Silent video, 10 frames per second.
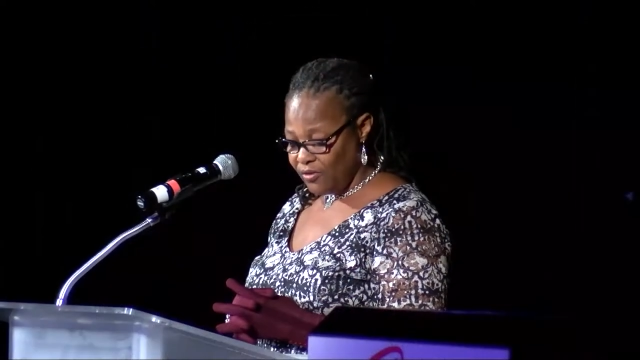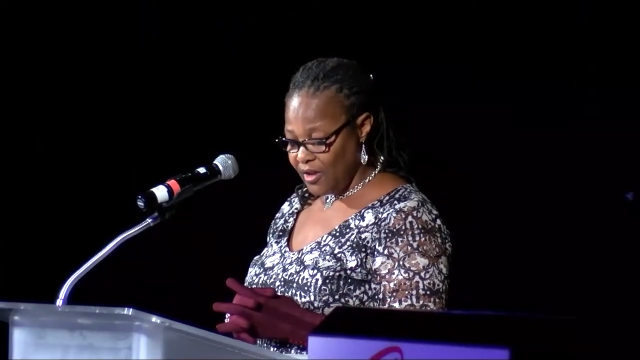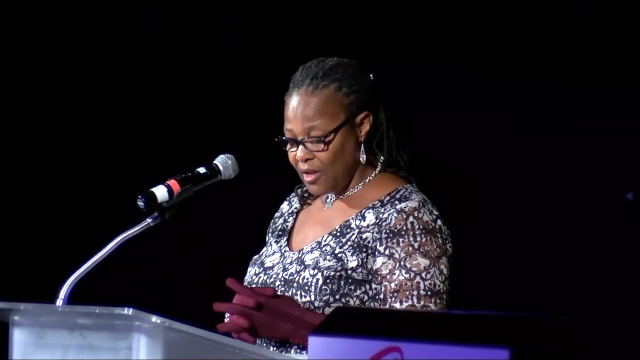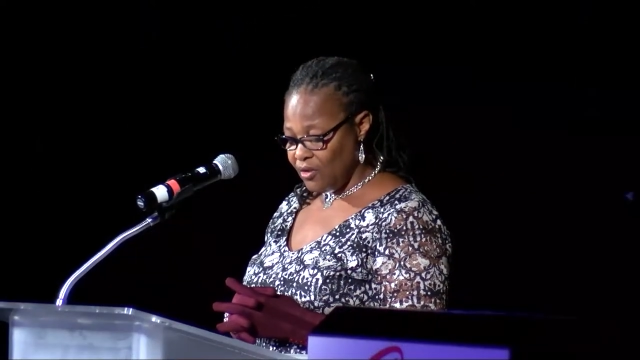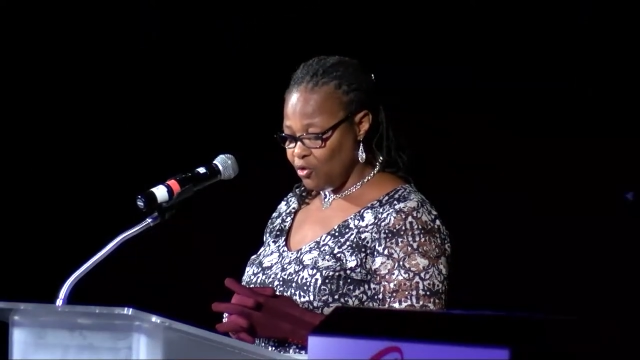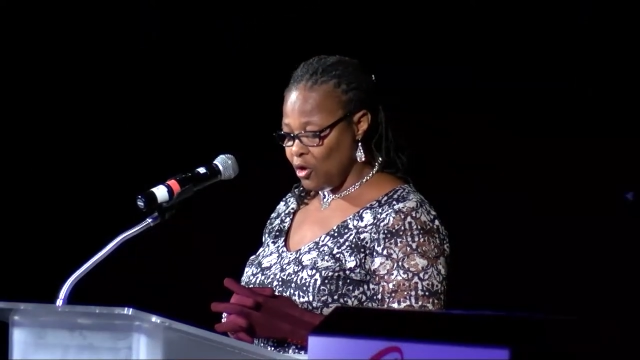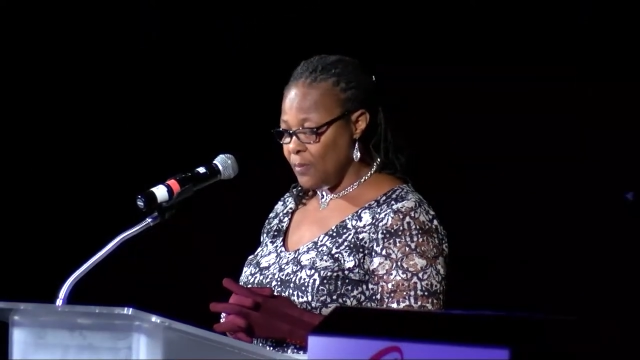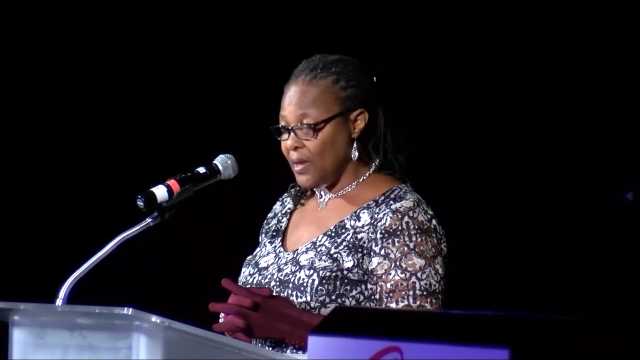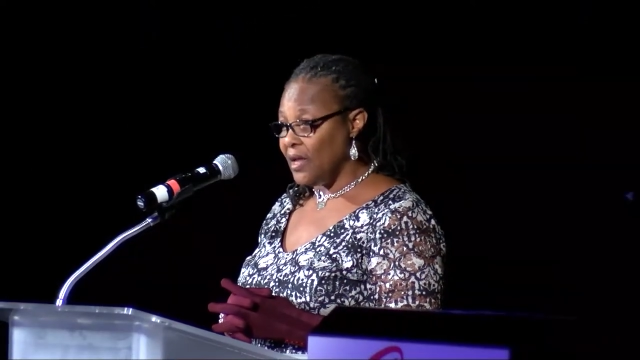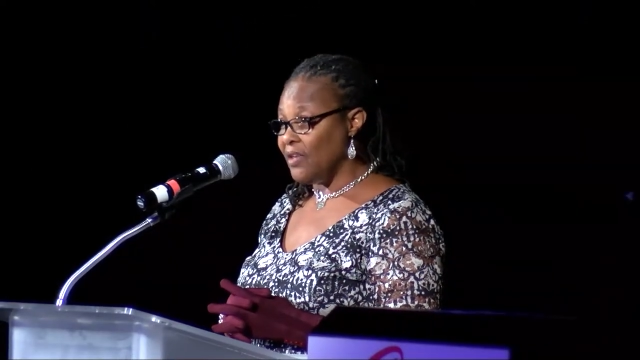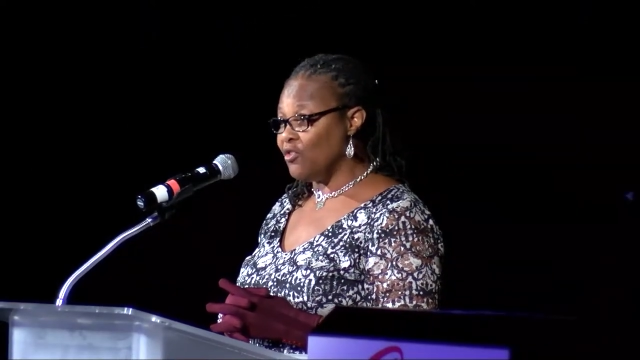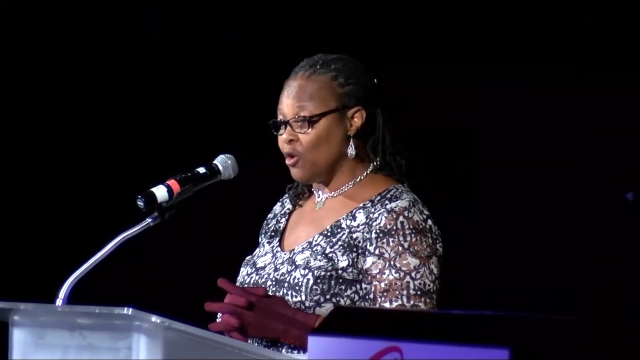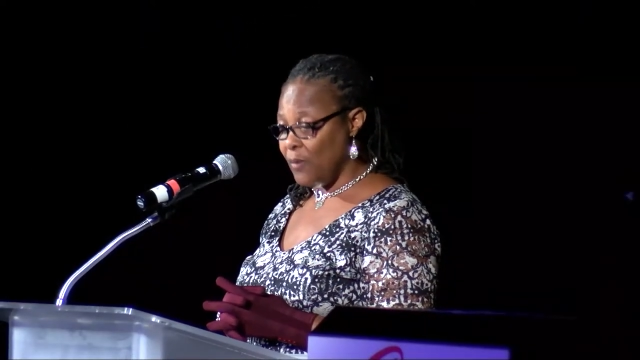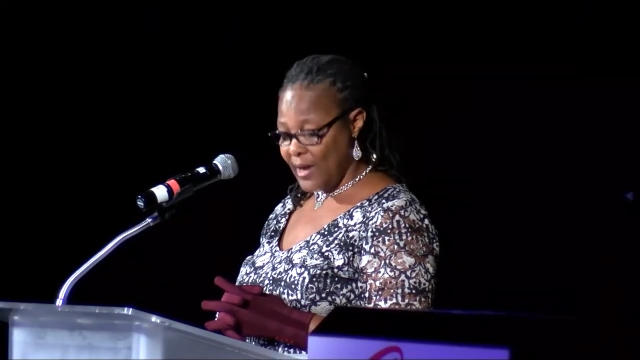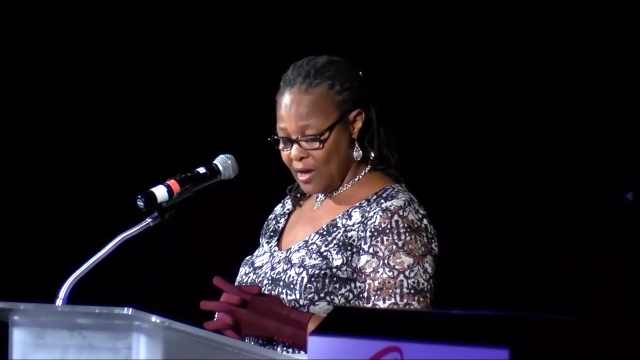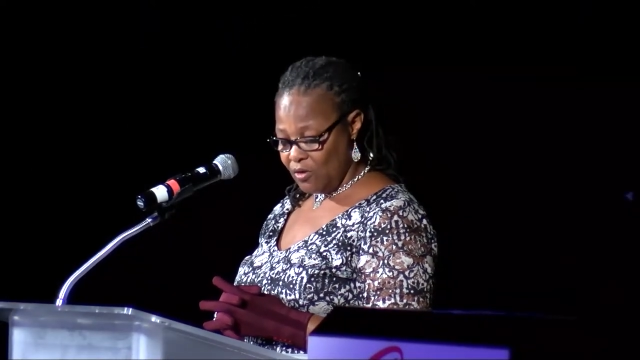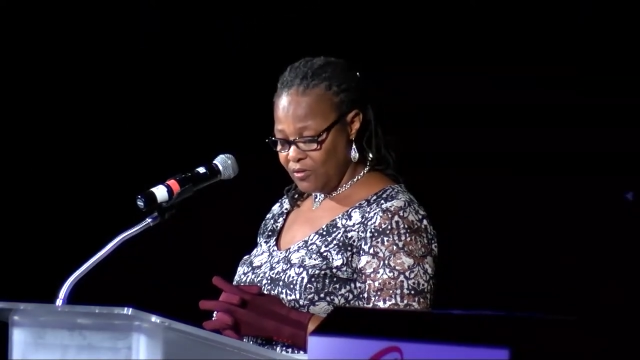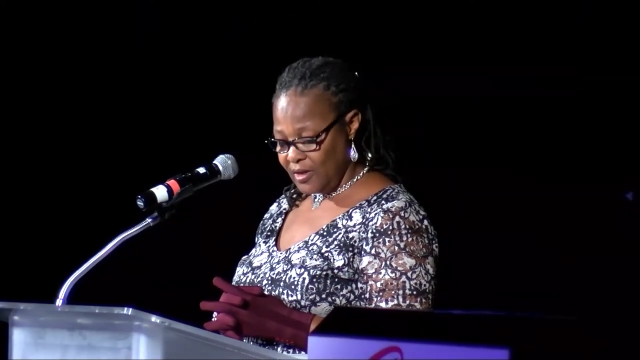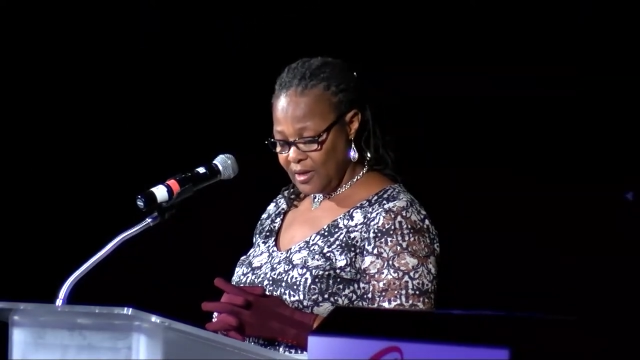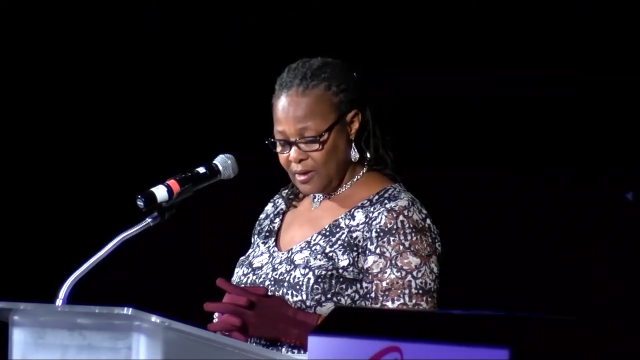still in treatment and sober
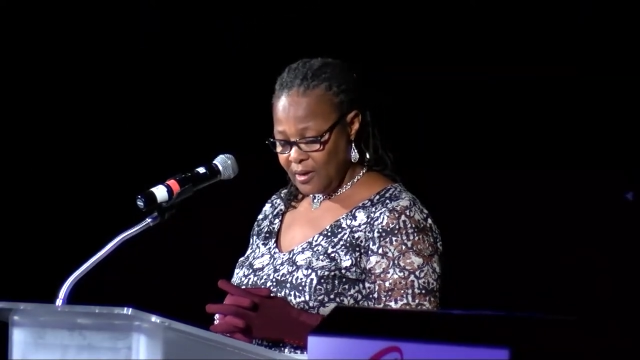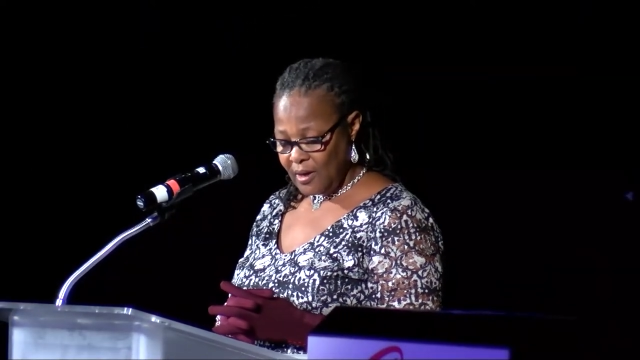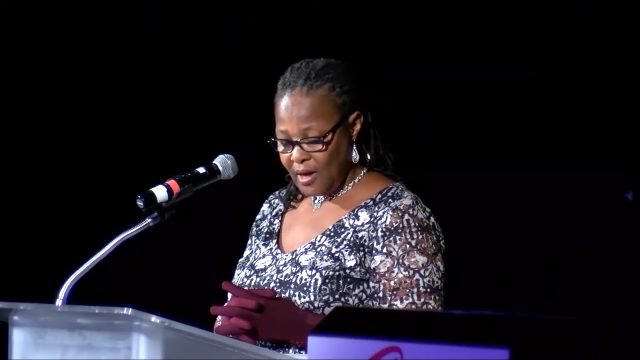housing,